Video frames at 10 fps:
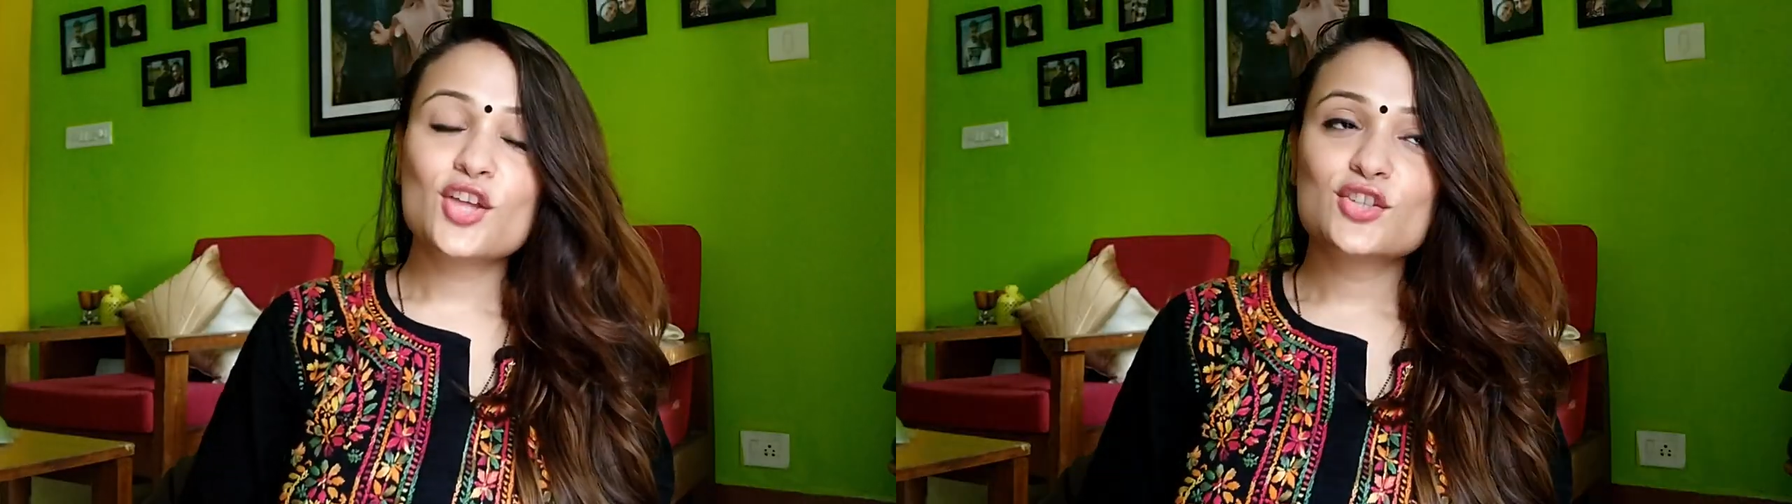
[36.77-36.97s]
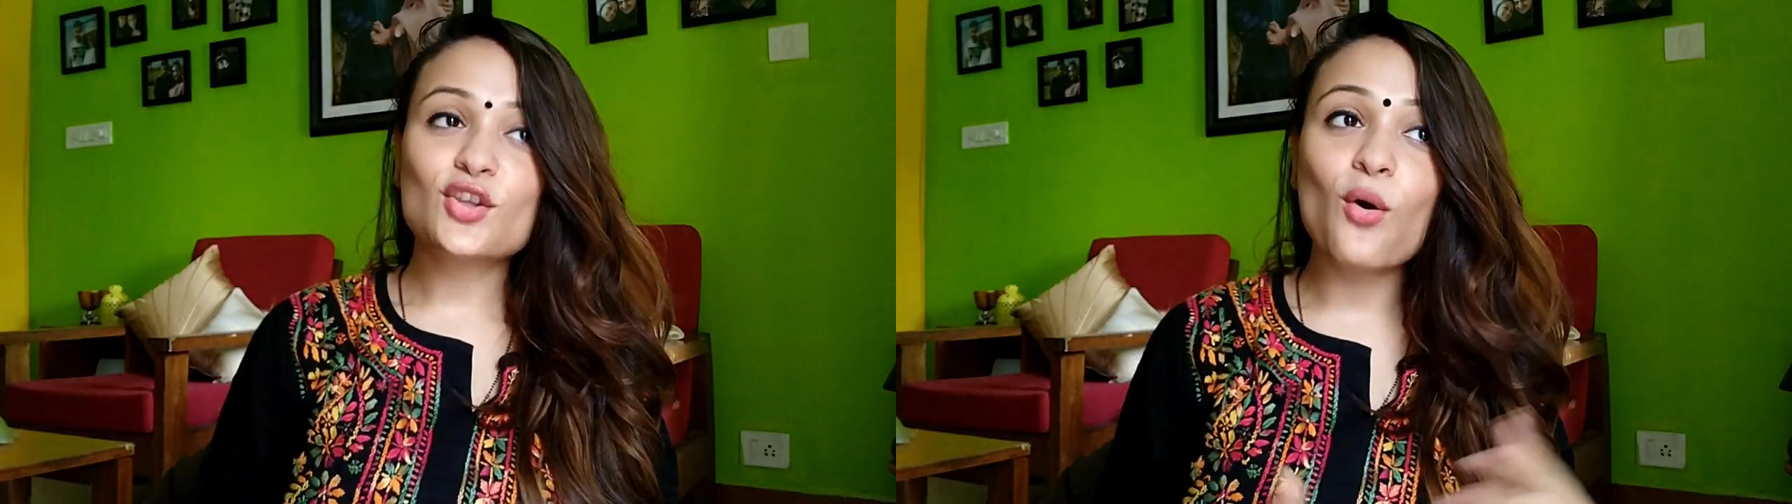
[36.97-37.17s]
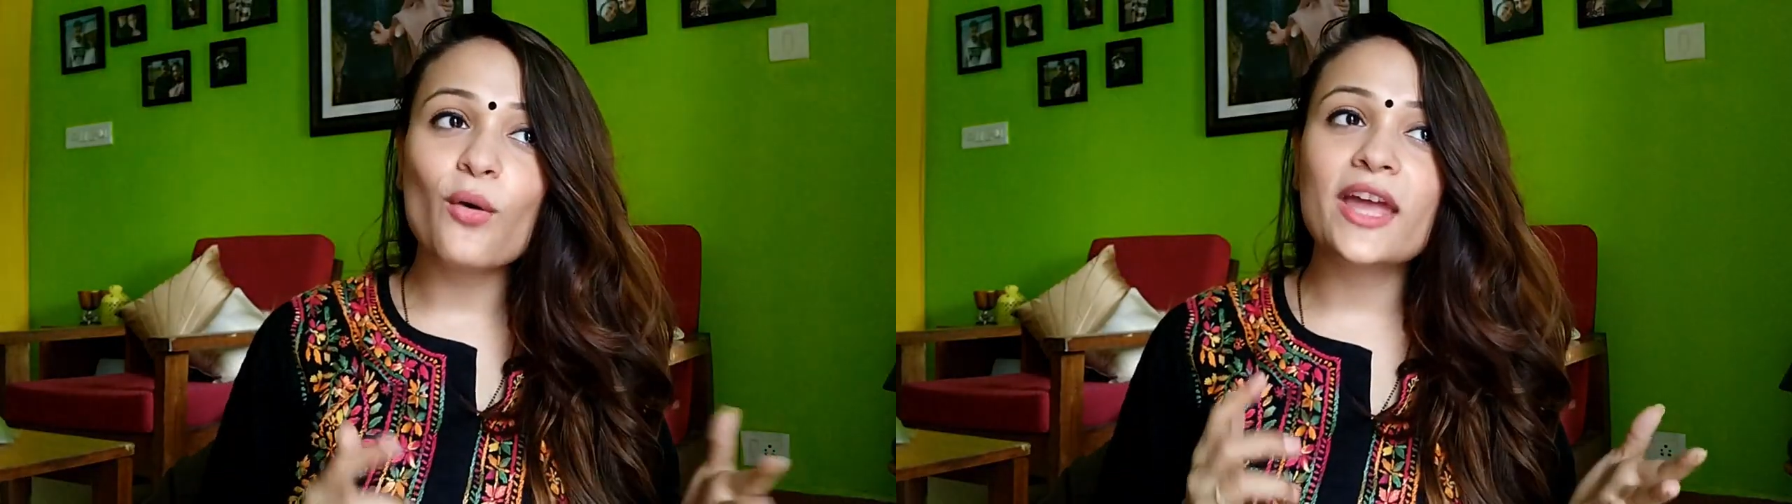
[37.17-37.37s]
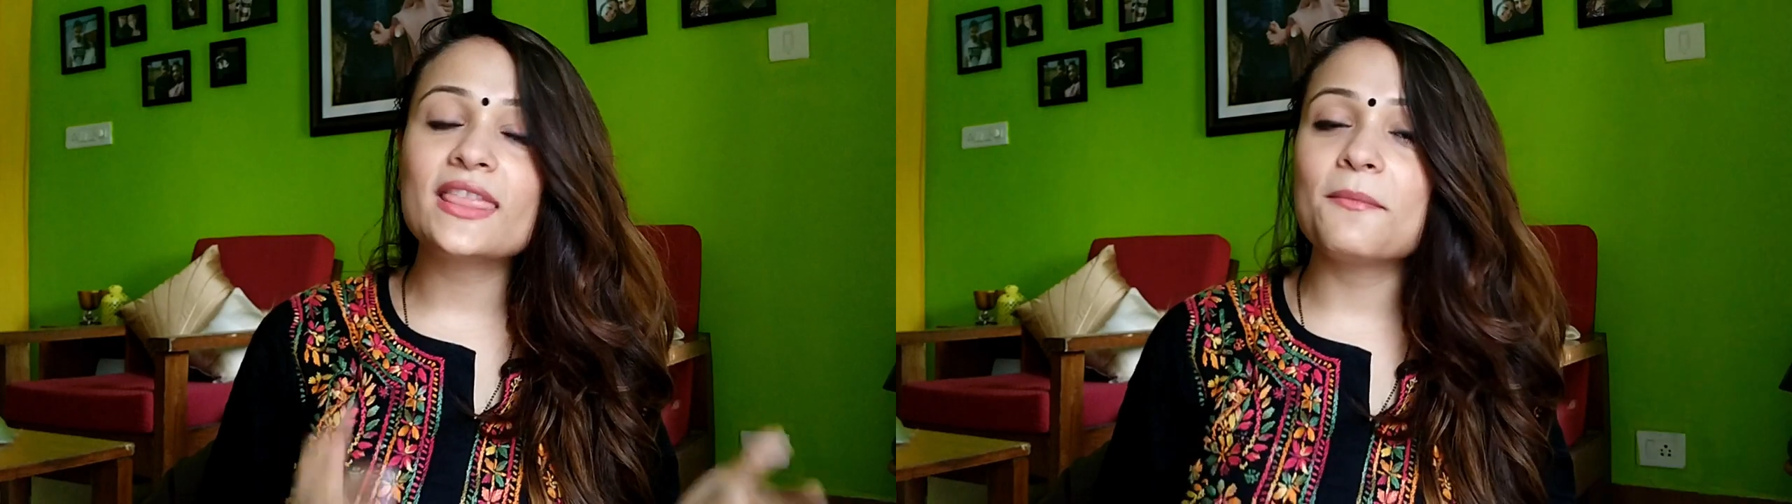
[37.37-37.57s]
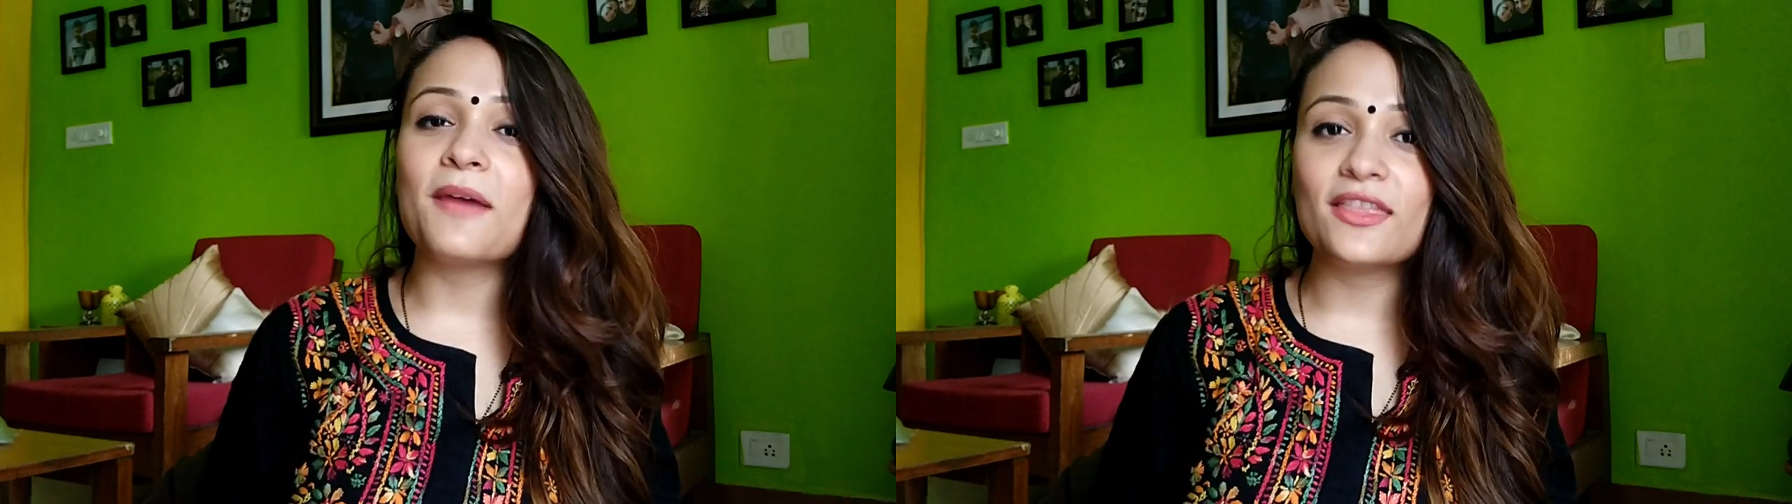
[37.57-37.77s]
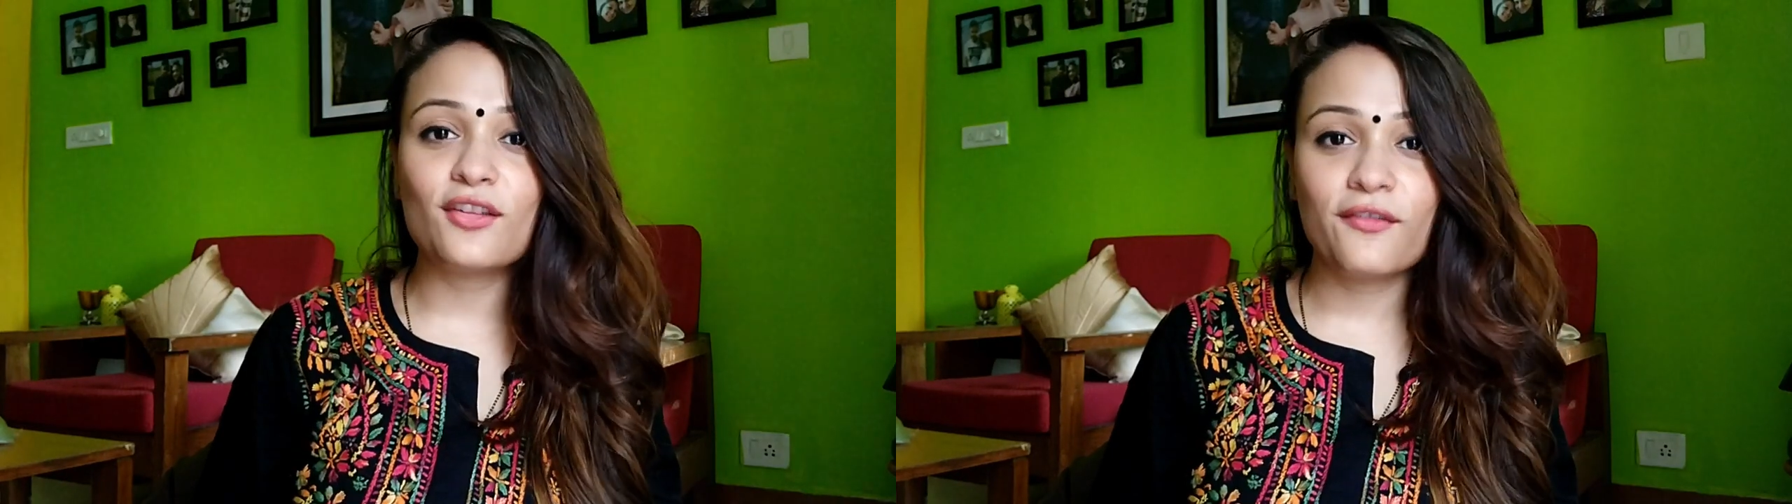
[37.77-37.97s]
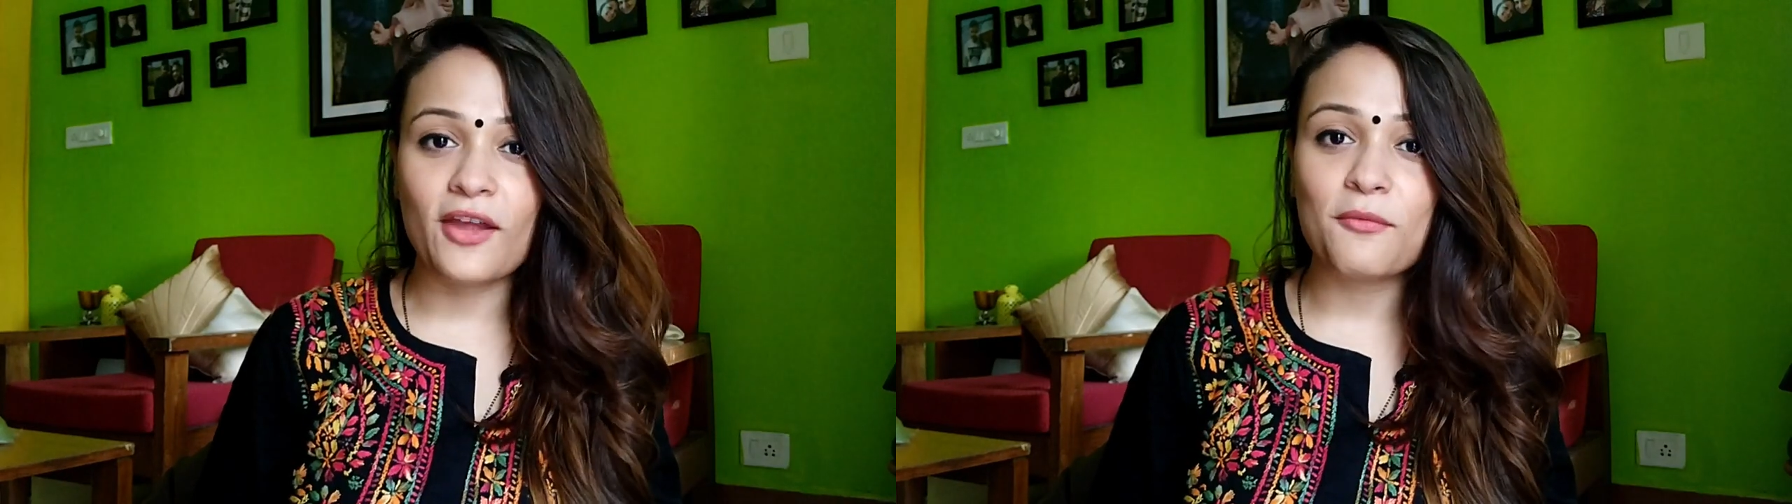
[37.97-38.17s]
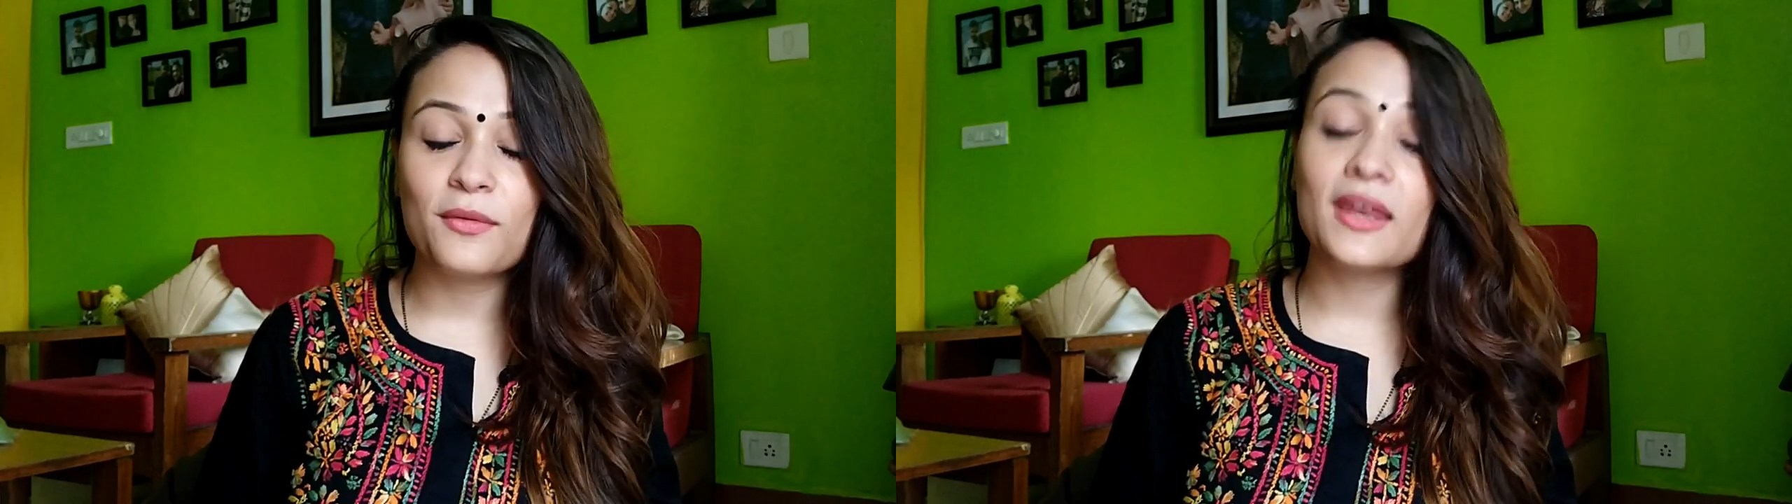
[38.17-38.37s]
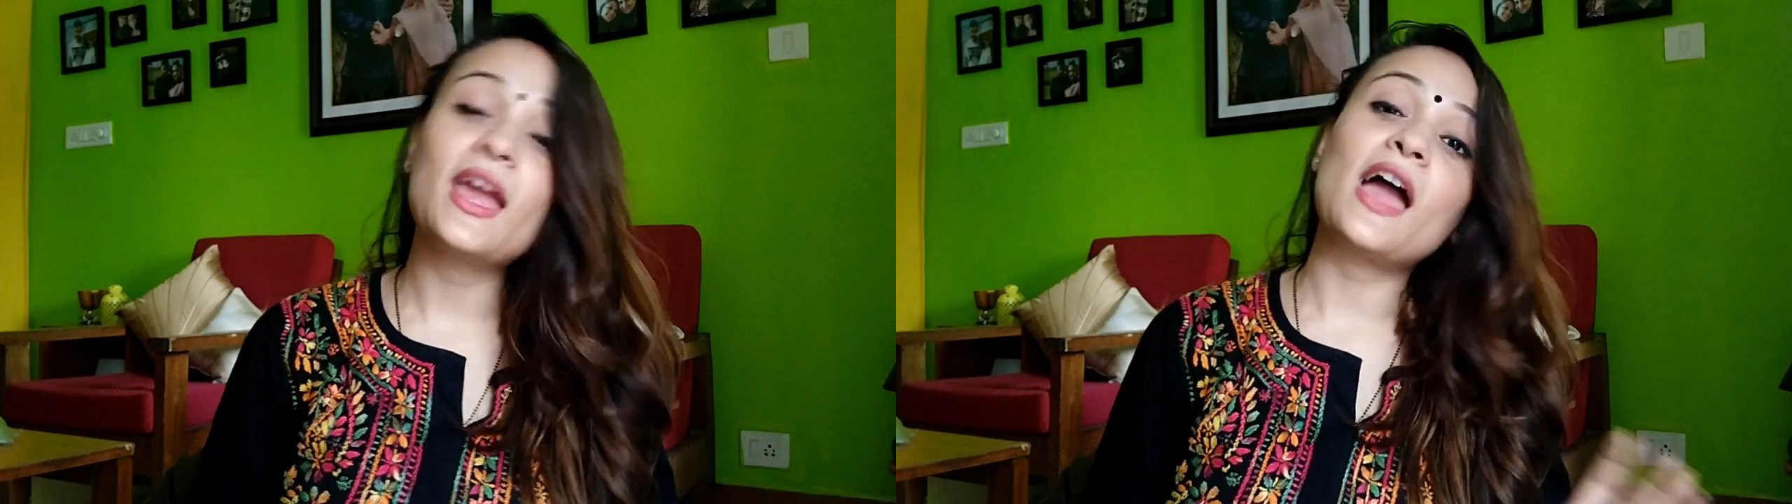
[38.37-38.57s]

So in the month of February,